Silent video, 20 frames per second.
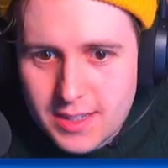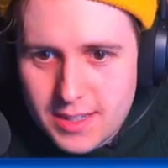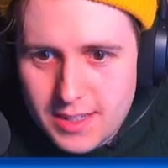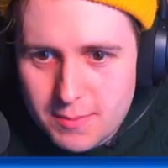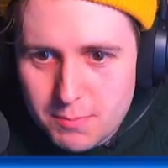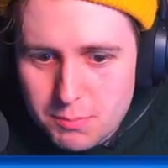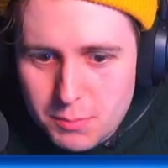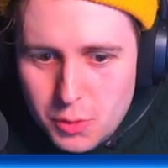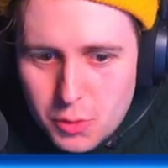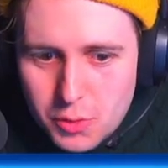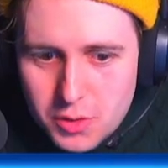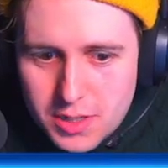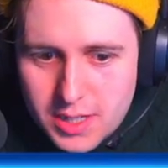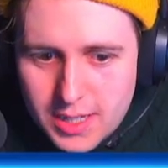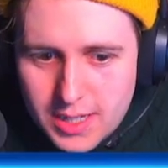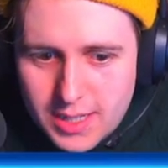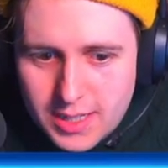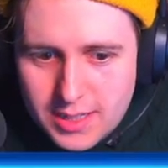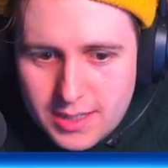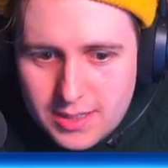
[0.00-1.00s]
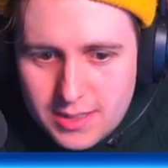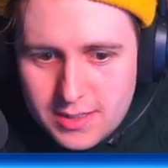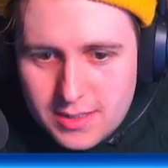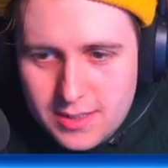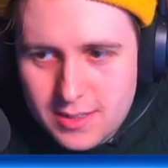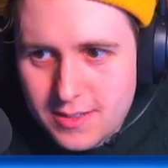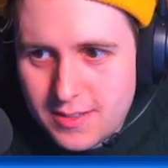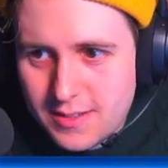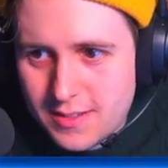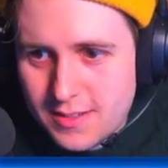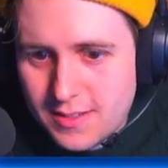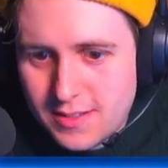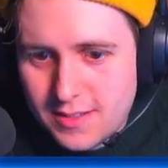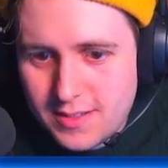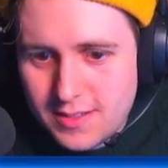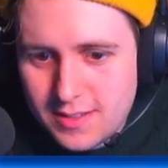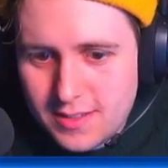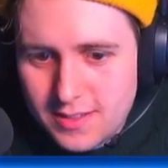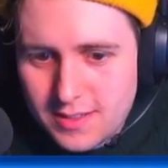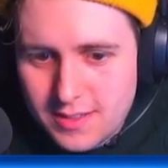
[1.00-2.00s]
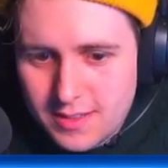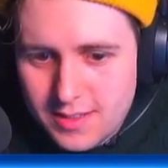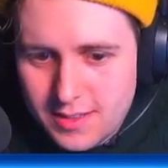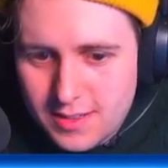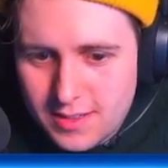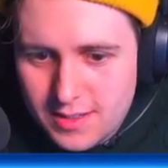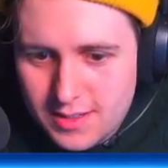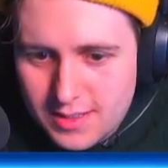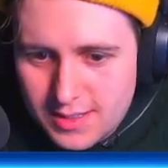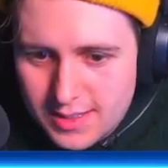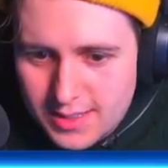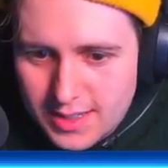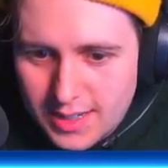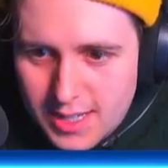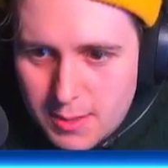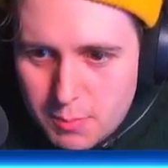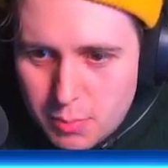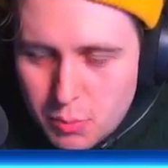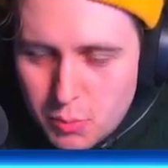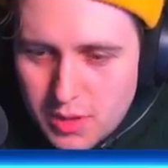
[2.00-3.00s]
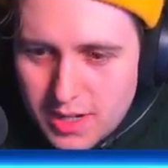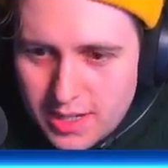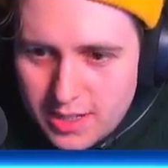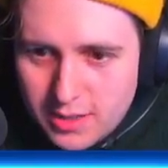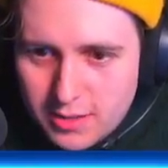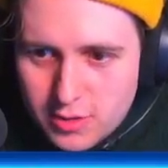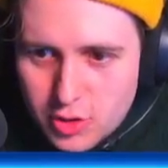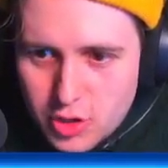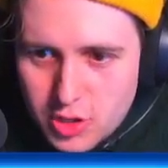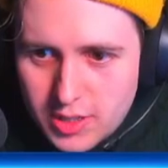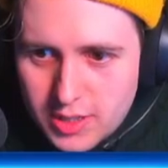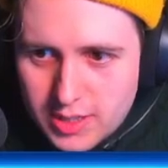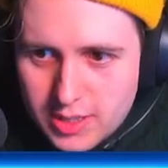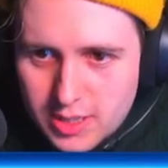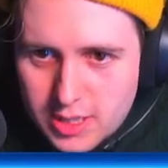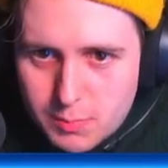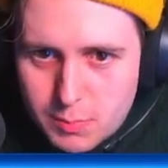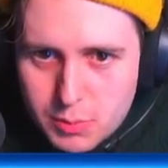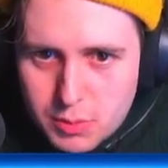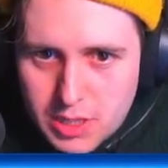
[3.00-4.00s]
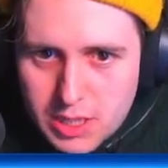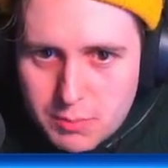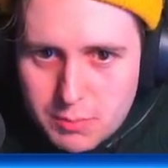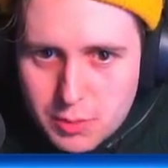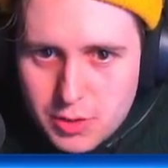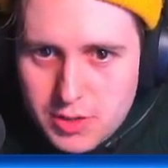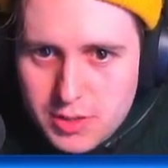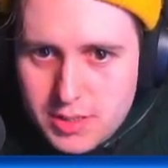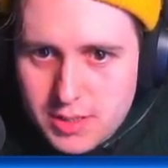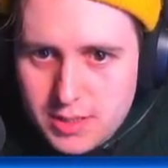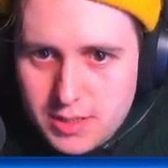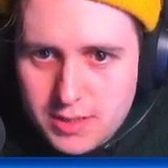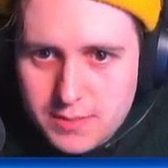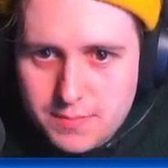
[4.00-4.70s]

Morning. Sleep well, giant spooky monster.